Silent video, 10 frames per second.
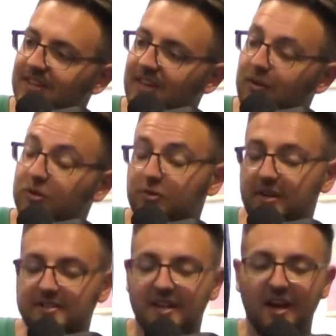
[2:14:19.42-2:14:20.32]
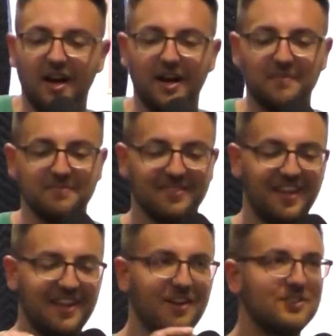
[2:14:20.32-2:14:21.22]
Yeah, or join us. And
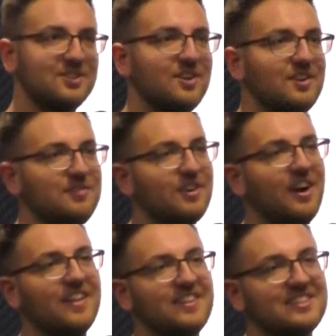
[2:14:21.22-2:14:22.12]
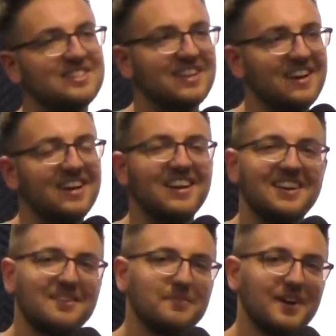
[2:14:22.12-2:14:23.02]
then also if you're on this
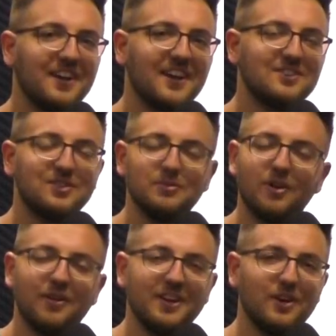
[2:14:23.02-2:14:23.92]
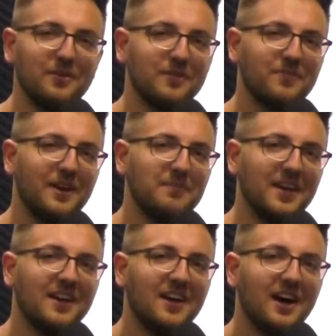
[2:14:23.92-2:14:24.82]
podcast, you already know where to find
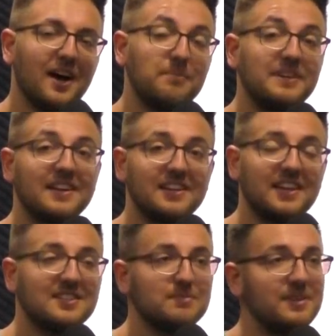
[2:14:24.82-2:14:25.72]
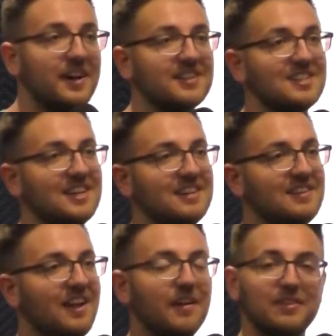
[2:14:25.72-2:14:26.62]
me. But nonetheless, Monoxide,
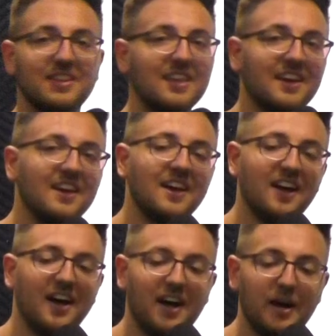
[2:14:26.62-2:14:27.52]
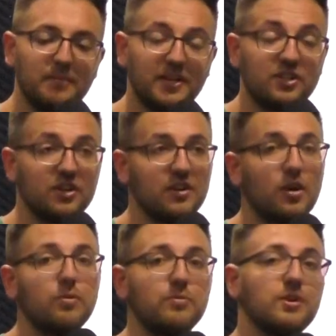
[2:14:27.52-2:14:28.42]
everything. Make sure,
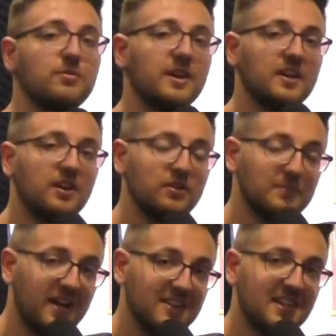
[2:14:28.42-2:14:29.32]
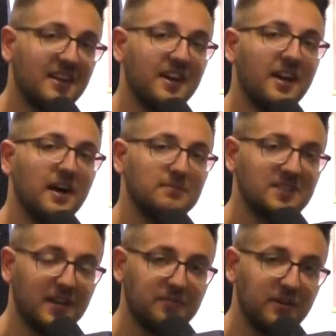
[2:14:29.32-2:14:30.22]
real quick, go to monoxide.com,
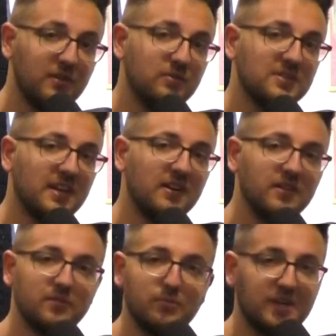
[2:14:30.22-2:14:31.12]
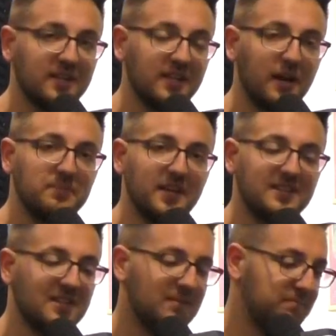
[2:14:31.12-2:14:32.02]
sign up for the newsletter, weekly
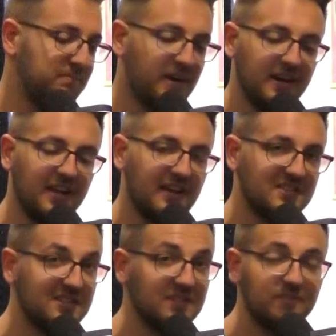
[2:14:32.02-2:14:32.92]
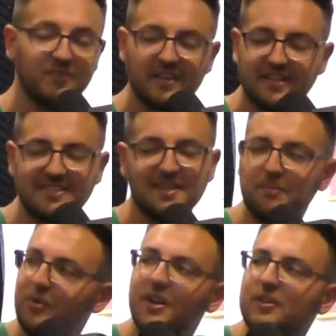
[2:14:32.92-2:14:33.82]
updates on podcast. At some
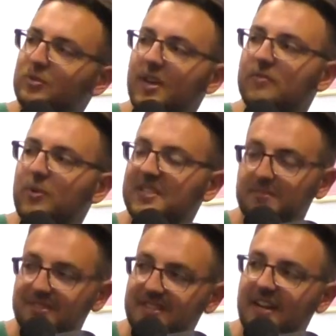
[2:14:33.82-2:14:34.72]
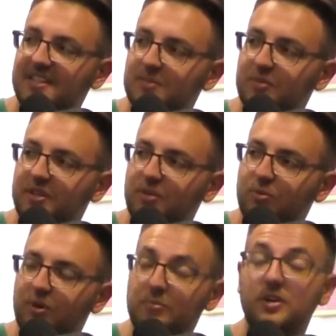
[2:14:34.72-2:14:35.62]
point, I'll do giveaways. I'm designing some really
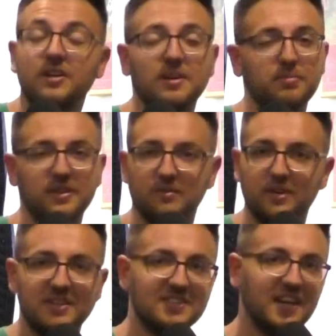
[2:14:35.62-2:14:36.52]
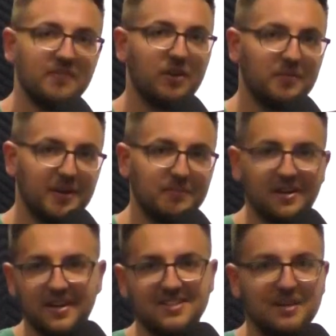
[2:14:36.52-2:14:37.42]
cool, I'm doing a complete redesign of all my
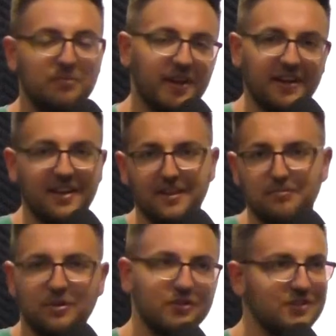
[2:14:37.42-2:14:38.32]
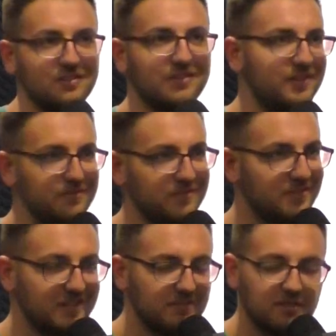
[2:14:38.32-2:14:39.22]
Monoxide branding and merch and all that fun
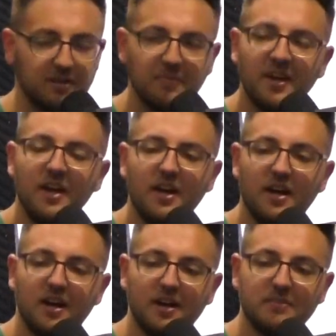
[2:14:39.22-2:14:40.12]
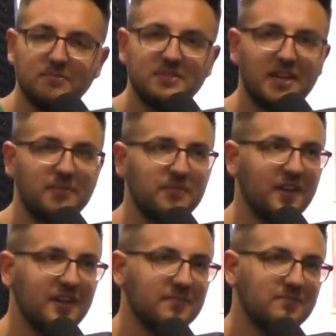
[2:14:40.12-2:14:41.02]
stuff. So sign up for all
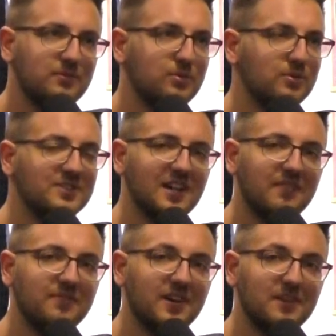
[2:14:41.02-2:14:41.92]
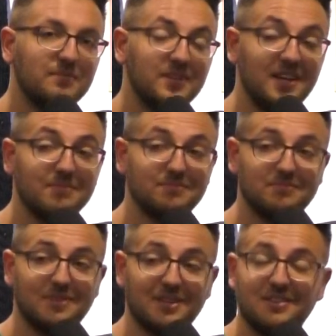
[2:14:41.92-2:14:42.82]
that cool stuff. But yeah,
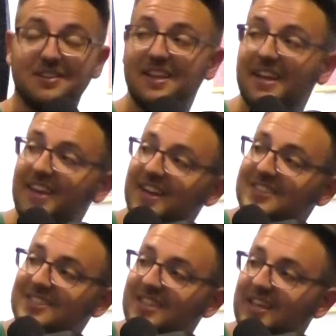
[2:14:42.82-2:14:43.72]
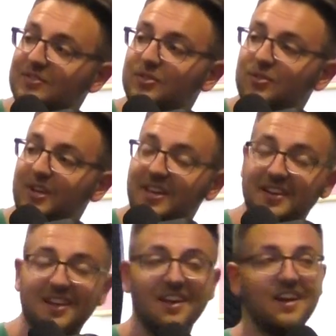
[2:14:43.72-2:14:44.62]
other than that, guys, thanks for tuning
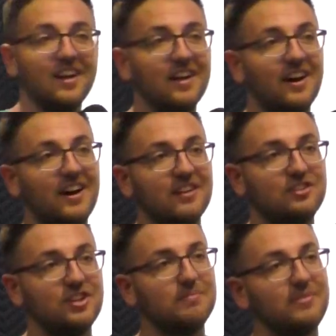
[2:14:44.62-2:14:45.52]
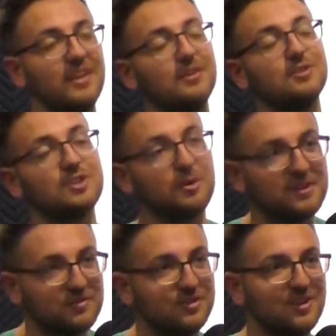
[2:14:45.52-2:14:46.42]
in. Jim, thank you so
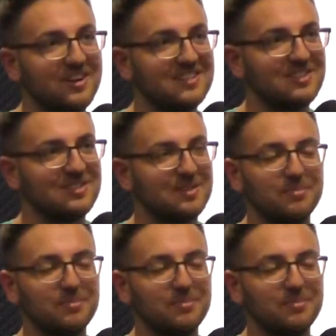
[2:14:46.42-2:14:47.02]
much for joining us. This was a